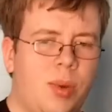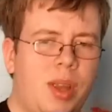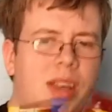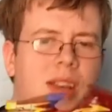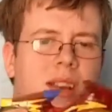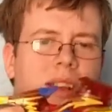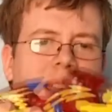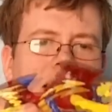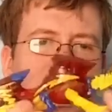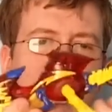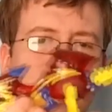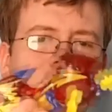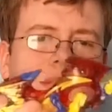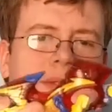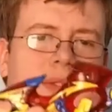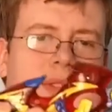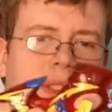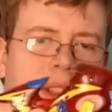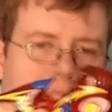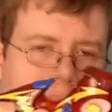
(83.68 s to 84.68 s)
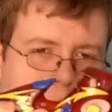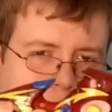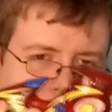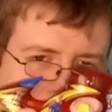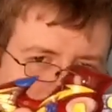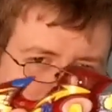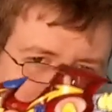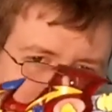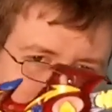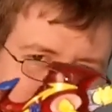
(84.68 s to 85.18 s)
Weird action figure
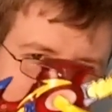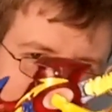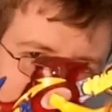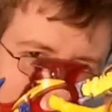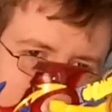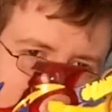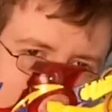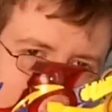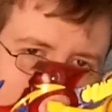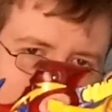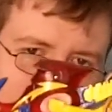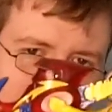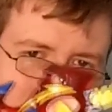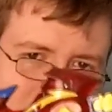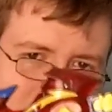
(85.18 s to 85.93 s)
bike that I have no